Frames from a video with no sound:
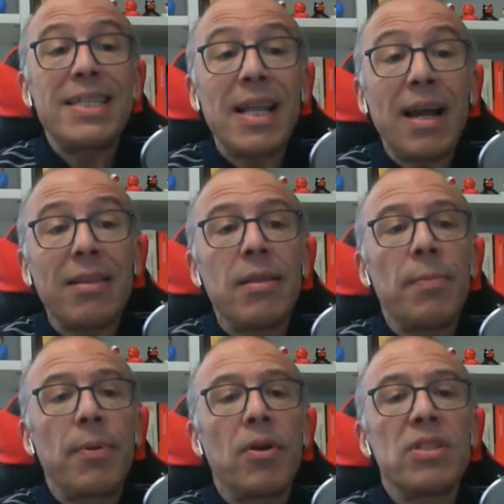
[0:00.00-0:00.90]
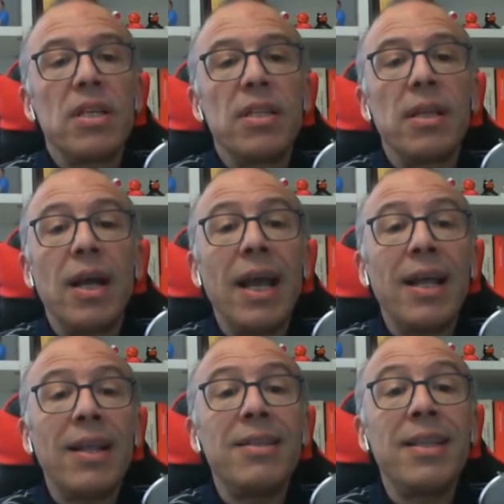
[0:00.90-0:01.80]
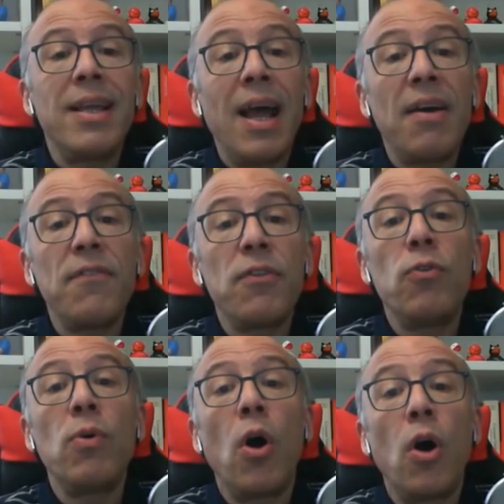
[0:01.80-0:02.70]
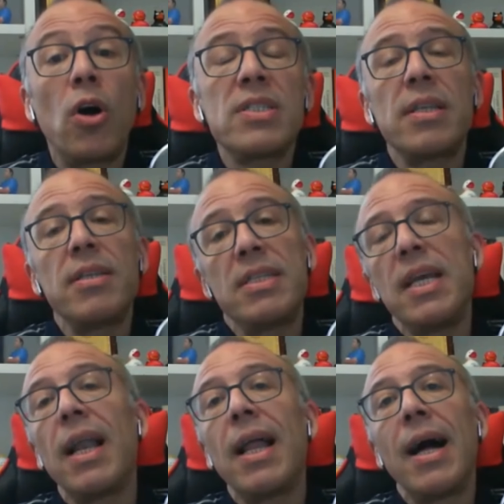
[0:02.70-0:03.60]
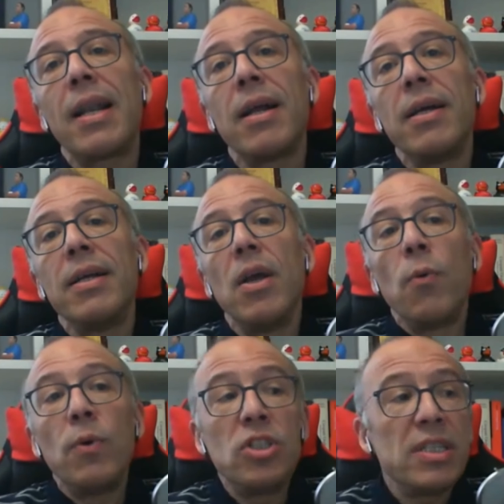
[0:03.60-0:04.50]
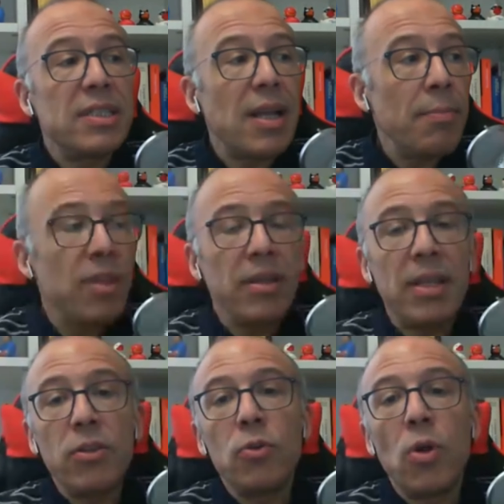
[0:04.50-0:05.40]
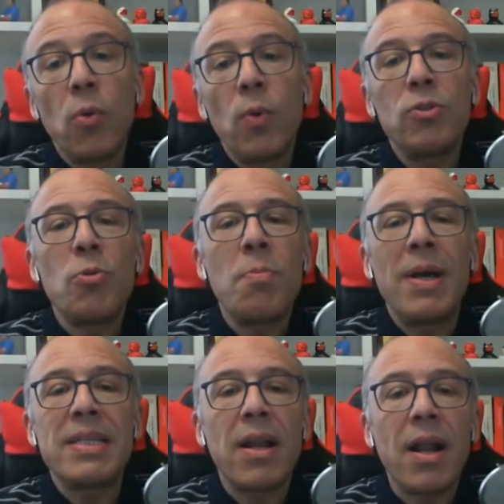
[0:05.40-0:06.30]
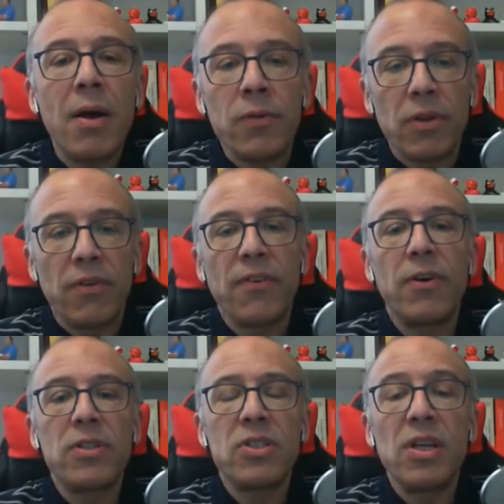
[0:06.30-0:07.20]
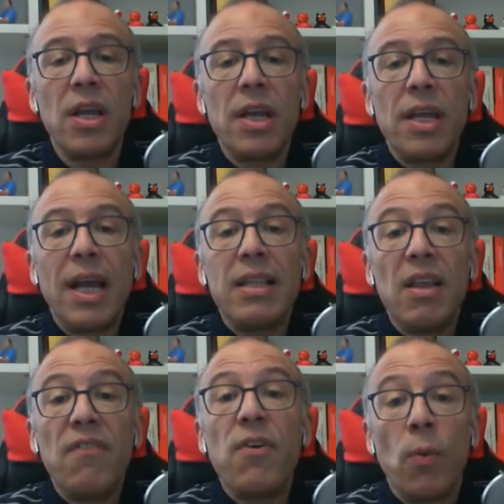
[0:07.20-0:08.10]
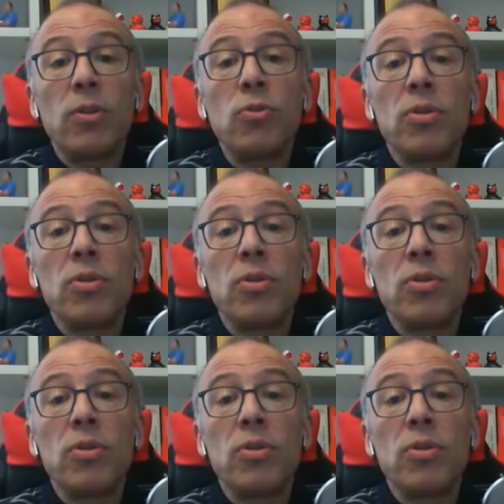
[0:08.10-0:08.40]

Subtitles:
And C++ start the process and have to host the CLR, which is something that you don't want to mess around, of course.